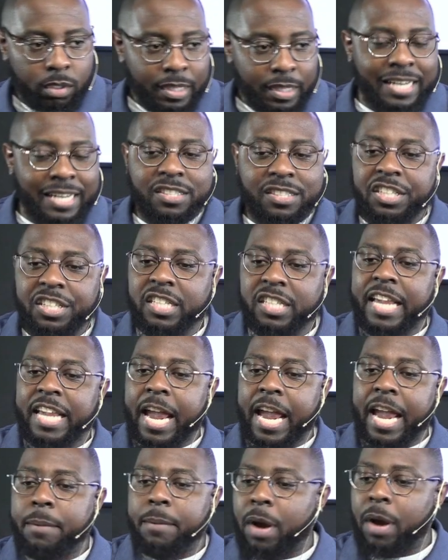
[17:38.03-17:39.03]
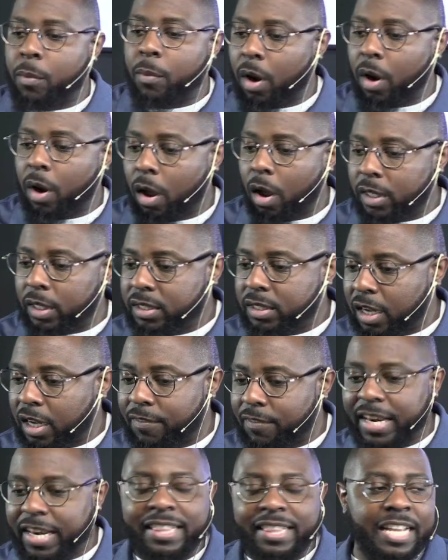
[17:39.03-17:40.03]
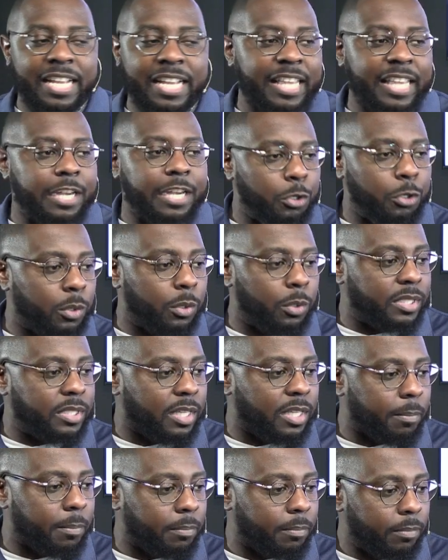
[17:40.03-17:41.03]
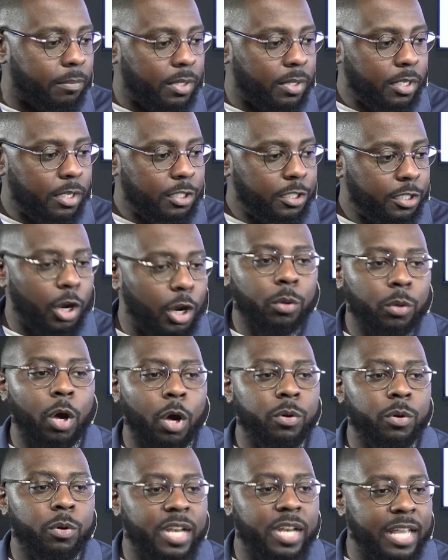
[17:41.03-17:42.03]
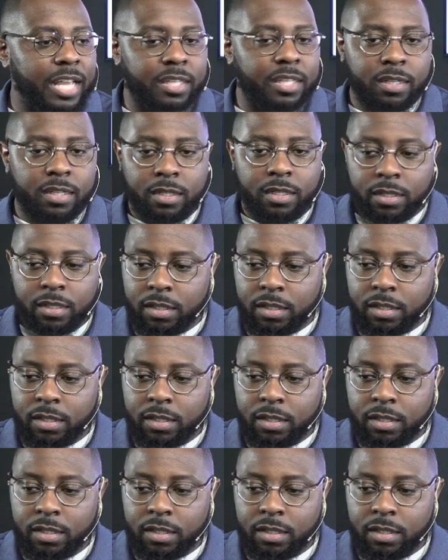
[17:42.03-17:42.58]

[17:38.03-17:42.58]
They just came up with all this stuff and they think they doing something. Don't know nothing.